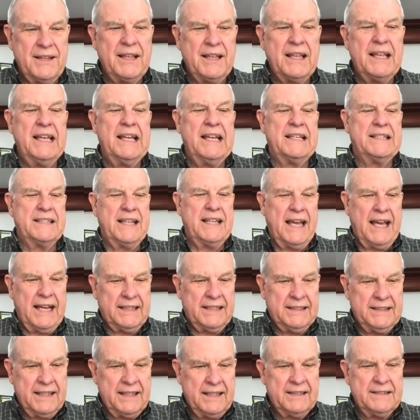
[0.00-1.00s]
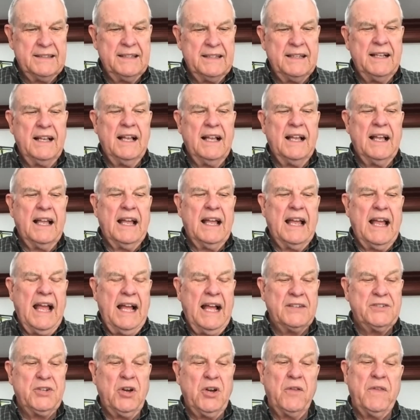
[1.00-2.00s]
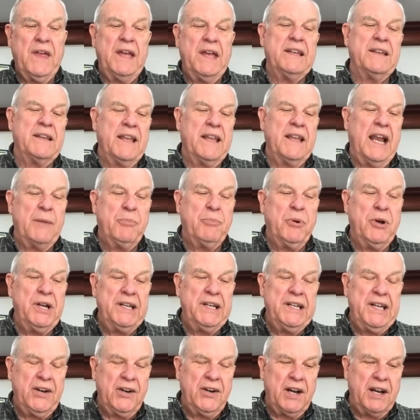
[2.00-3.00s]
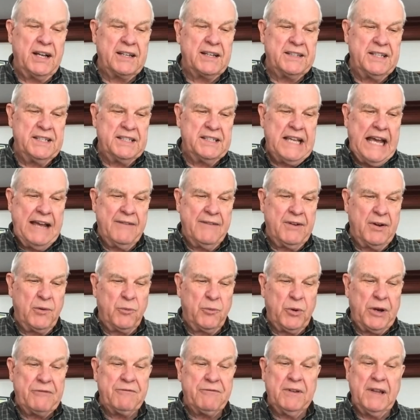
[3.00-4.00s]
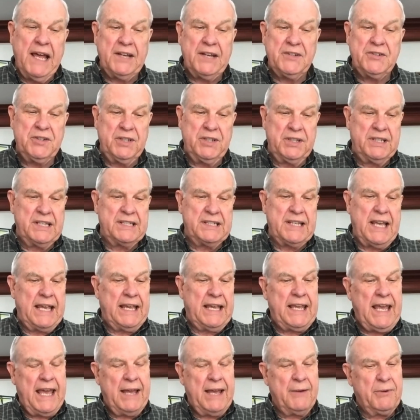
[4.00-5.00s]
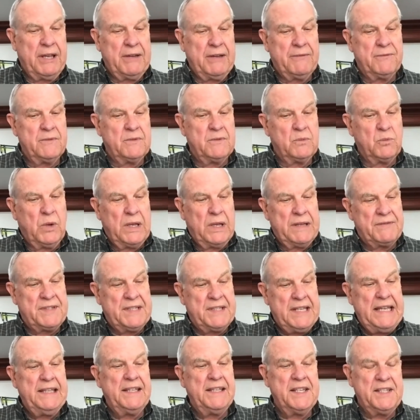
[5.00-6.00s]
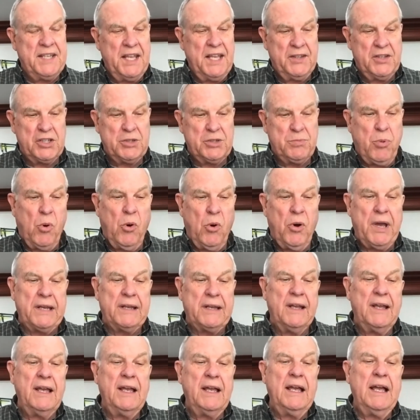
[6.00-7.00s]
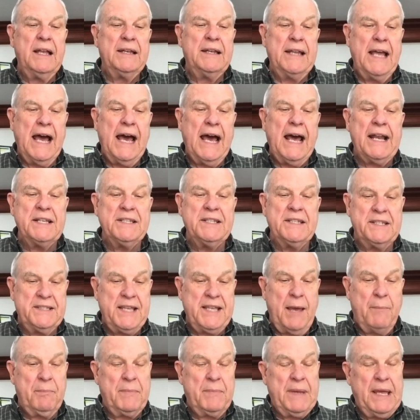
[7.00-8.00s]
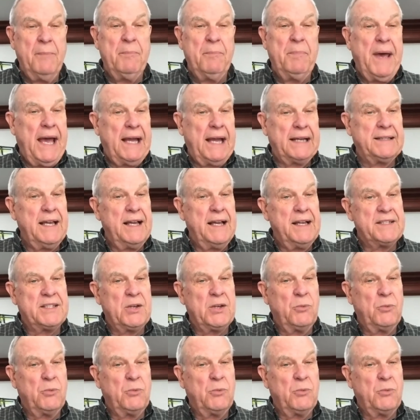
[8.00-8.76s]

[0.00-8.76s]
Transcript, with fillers: Exactly. And so then, then I put in here uh, just kind of a reflection to say, okay, we've, we've seen this in this point. Now, how does this impact us?